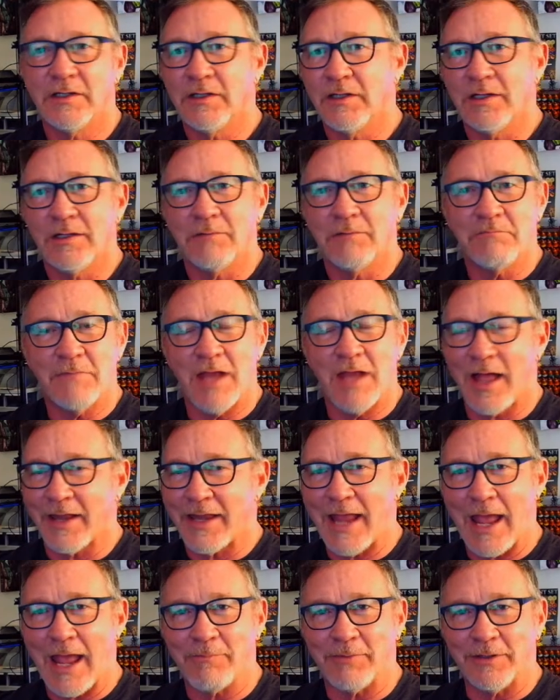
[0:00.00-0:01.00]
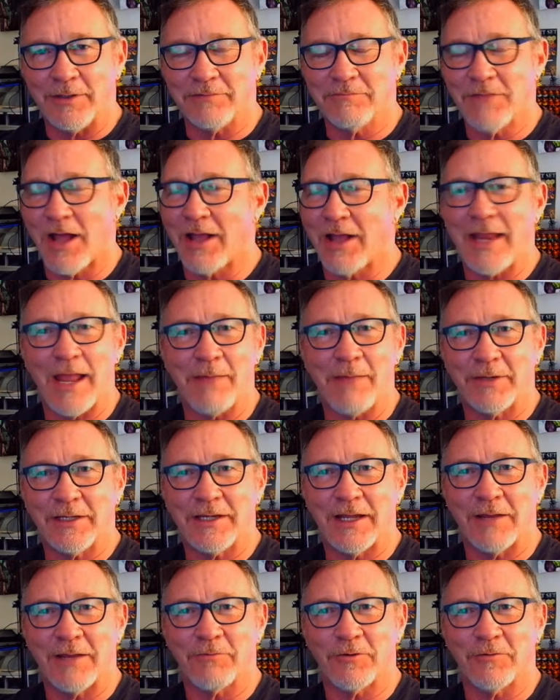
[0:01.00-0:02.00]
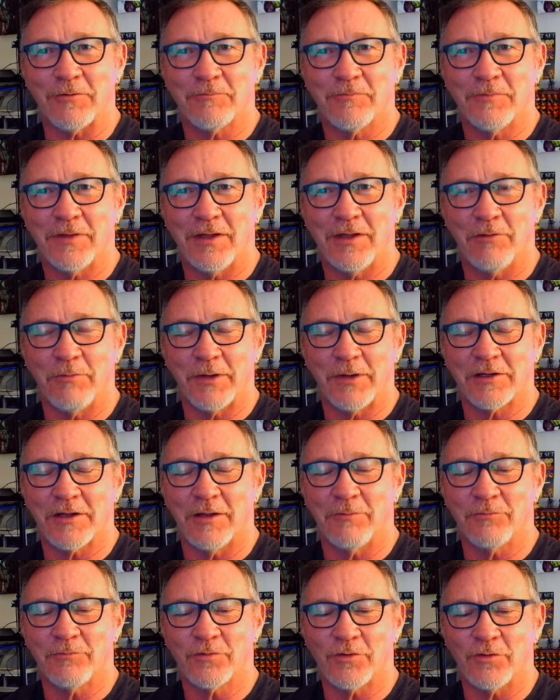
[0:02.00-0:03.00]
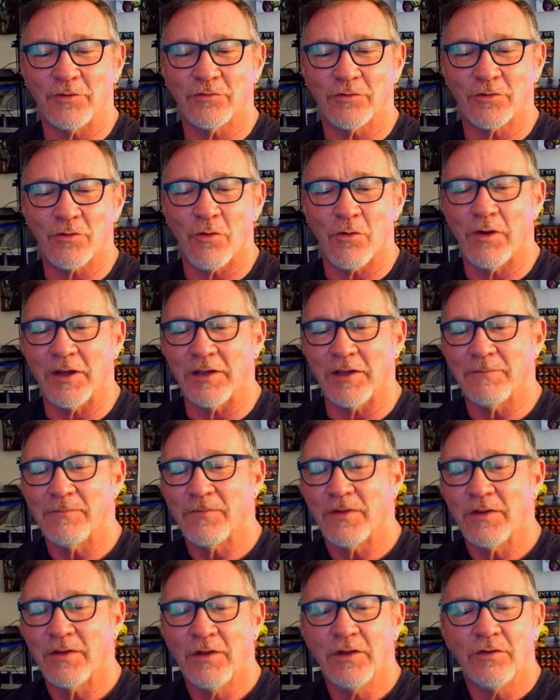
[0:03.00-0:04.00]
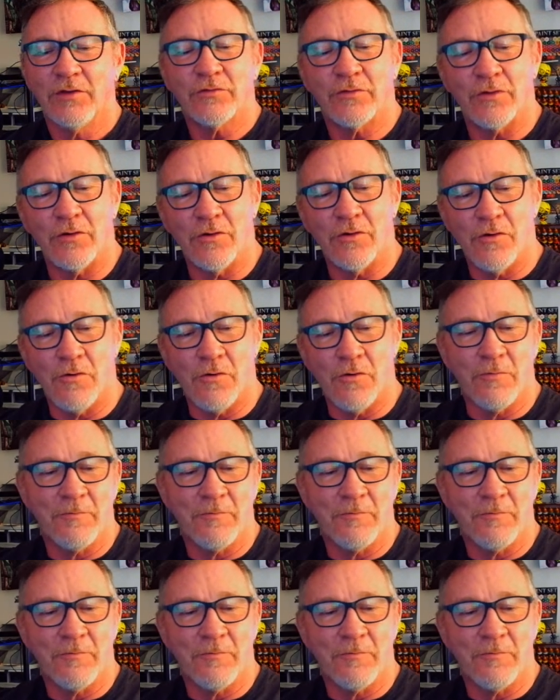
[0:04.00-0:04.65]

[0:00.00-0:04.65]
not happy camper when it comes to Sequoia. So,